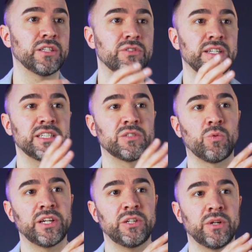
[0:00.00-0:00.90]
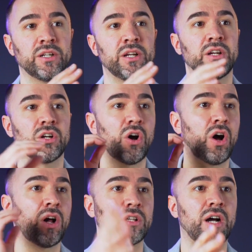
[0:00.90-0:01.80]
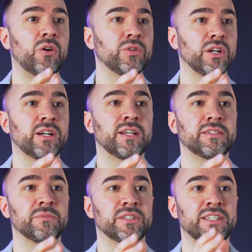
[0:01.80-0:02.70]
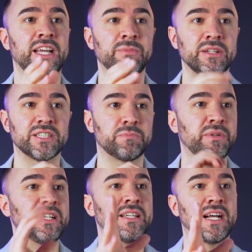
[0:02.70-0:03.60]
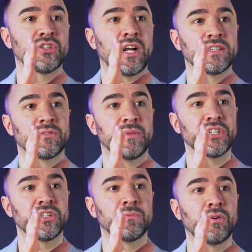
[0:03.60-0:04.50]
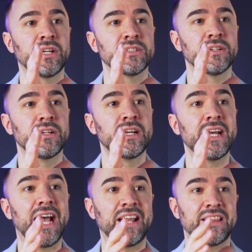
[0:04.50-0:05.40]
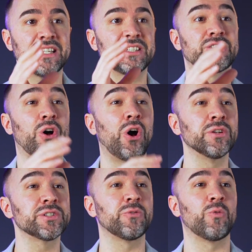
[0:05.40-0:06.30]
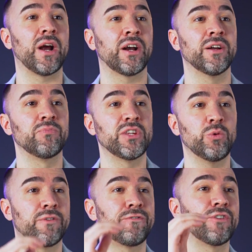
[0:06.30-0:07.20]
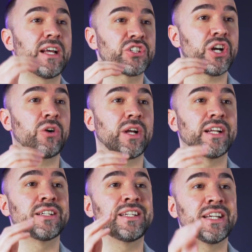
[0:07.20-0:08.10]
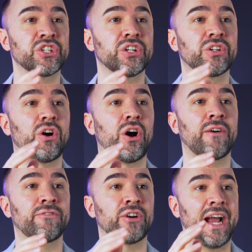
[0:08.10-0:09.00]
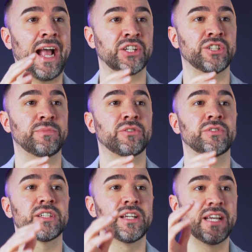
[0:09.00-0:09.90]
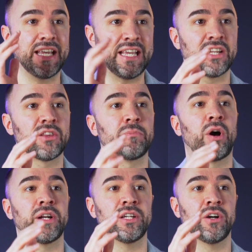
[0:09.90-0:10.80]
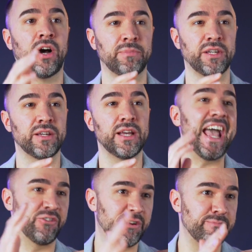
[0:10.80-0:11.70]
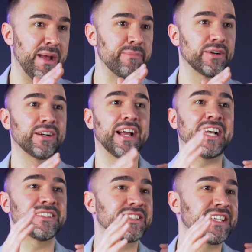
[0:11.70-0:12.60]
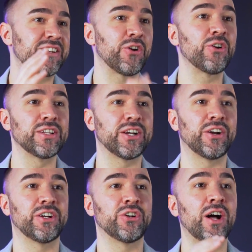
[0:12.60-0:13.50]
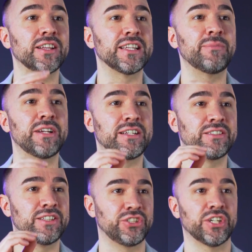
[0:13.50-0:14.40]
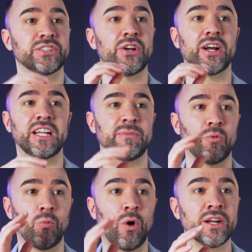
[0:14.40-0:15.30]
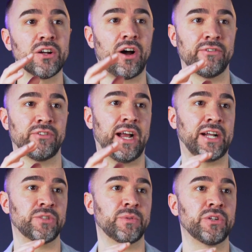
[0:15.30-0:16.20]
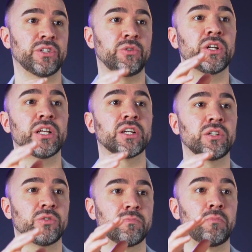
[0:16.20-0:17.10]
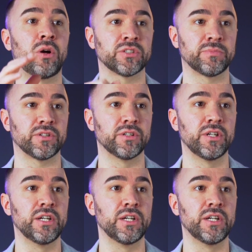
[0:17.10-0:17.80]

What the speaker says: So this is where you would call out your customer segment, speak to that transformational point. And this is also where you would flush out additional offer attributes in the body copy. And remember, as I said earlier, you're not limited to just talking about one offer attribute. You can include multiple.